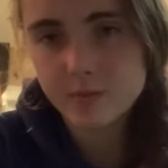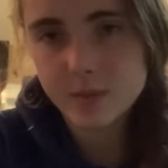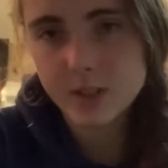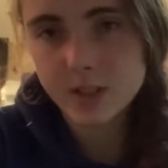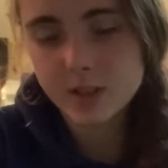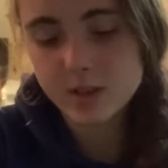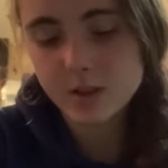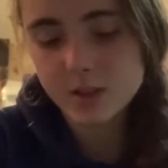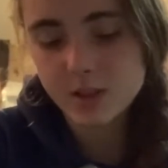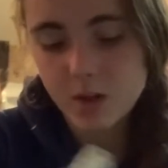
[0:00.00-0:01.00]
It's,
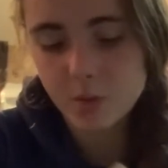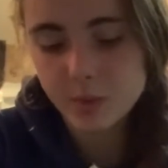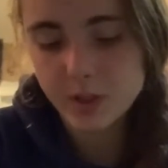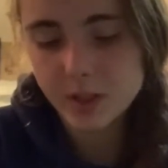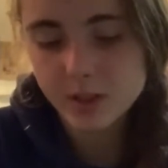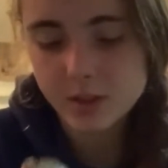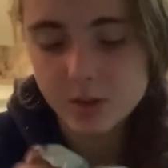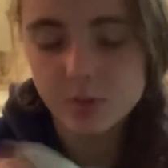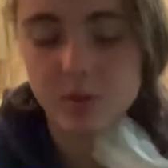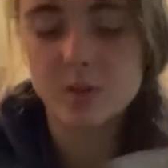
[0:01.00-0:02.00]
this opening is too
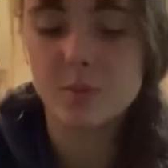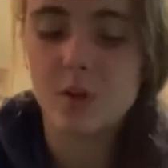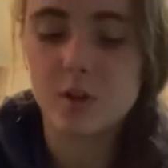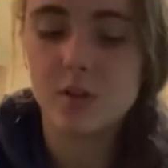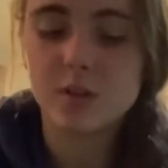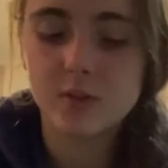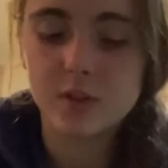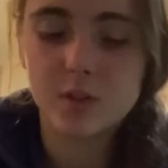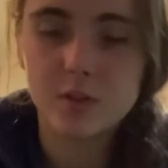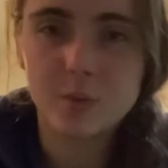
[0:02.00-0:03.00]
small. I have to do
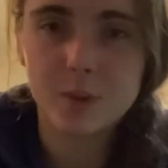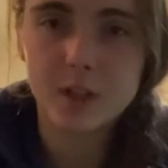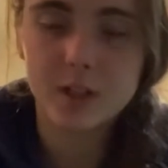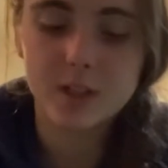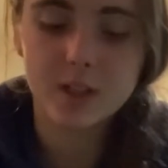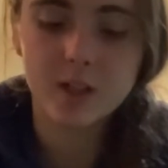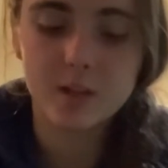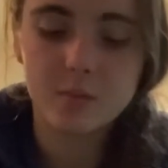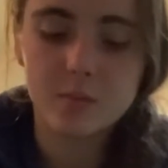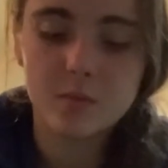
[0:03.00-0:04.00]
a little bit at a time.